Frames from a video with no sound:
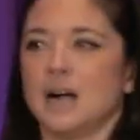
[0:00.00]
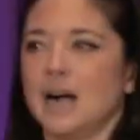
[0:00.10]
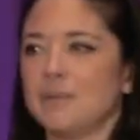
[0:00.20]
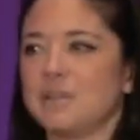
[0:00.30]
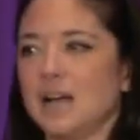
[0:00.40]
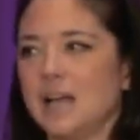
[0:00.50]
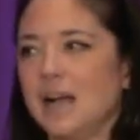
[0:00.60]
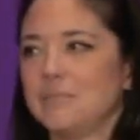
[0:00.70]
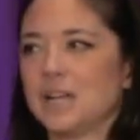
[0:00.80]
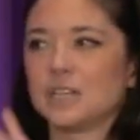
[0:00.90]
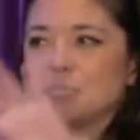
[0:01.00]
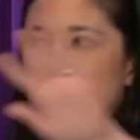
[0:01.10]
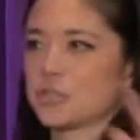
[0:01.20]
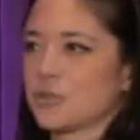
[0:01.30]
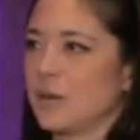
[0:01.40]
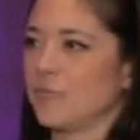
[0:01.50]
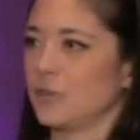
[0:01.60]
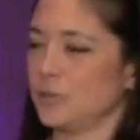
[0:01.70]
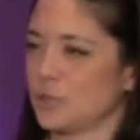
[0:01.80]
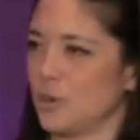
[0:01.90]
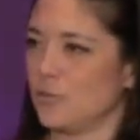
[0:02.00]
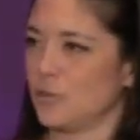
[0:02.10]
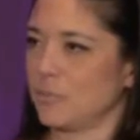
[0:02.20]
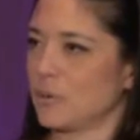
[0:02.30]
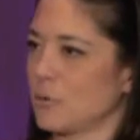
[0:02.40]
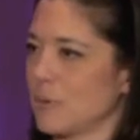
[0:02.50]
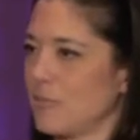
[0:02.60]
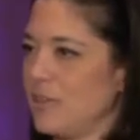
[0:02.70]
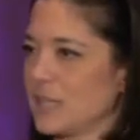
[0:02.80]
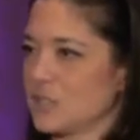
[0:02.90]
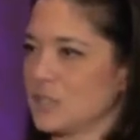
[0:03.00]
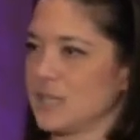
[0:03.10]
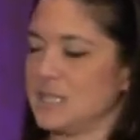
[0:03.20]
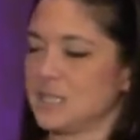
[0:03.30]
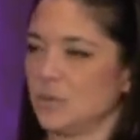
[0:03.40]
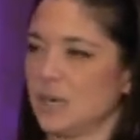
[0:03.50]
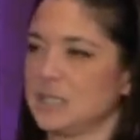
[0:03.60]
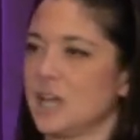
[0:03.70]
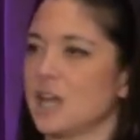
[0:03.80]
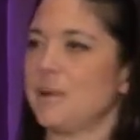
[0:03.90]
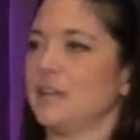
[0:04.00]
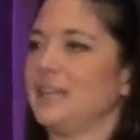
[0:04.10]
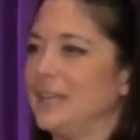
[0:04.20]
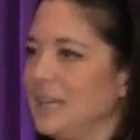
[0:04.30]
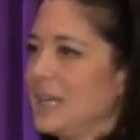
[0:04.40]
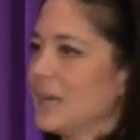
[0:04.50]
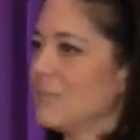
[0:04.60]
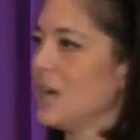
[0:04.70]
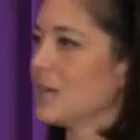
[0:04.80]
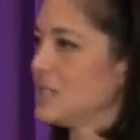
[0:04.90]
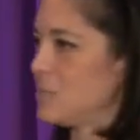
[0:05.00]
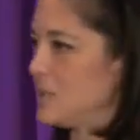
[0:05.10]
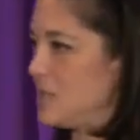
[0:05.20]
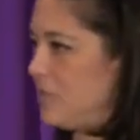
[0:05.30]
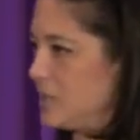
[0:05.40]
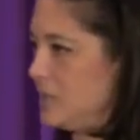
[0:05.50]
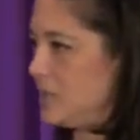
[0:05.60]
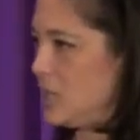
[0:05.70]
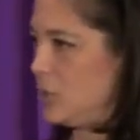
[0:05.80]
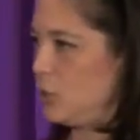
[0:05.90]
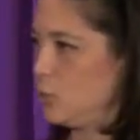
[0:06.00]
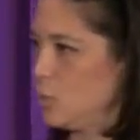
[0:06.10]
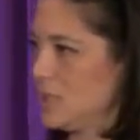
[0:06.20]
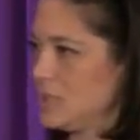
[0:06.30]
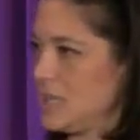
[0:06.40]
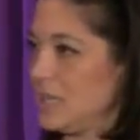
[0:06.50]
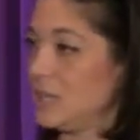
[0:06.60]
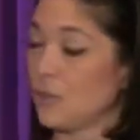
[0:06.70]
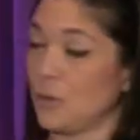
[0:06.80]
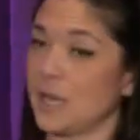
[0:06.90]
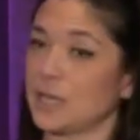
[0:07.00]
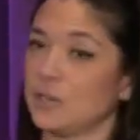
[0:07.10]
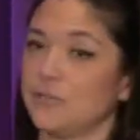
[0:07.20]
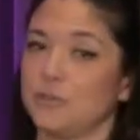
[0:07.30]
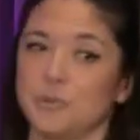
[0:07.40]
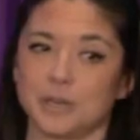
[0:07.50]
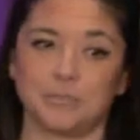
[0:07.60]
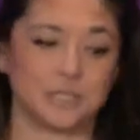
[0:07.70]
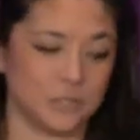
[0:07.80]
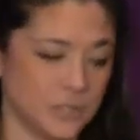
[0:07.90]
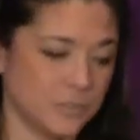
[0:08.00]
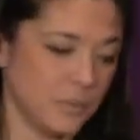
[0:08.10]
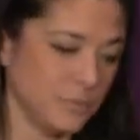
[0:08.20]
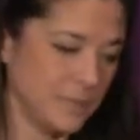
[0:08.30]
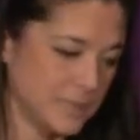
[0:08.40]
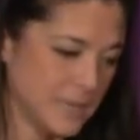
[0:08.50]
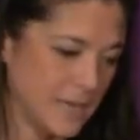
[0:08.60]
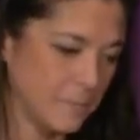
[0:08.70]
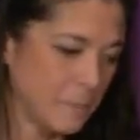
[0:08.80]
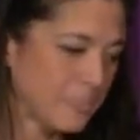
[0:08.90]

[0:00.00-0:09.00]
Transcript: I'm not going to prescribe for you a 12-week program of exercise. And when I talk about eating, I'm not going to specifically tell you what to eat, although I could if you wanted me to, just pull me aside.